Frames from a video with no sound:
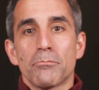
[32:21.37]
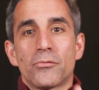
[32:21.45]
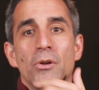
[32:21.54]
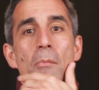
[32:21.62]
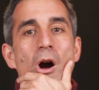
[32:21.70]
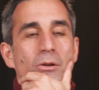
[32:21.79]

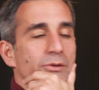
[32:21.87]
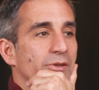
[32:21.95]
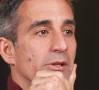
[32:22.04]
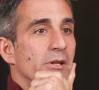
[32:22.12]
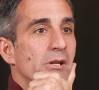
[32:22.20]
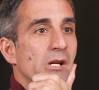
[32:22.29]

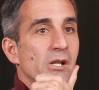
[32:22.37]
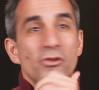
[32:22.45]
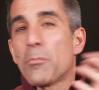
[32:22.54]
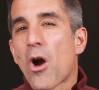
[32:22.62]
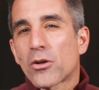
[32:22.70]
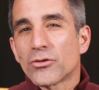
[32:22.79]
democracy,
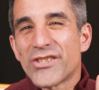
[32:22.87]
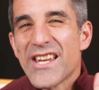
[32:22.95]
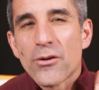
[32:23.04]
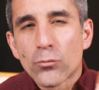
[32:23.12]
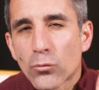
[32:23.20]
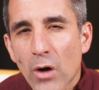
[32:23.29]
democracy
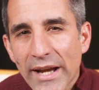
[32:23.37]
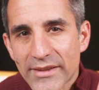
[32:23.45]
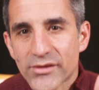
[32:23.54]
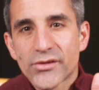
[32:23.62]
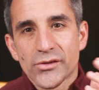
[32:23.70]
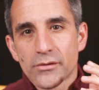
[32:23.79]
and
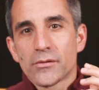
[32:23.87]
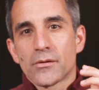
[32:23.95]
rights.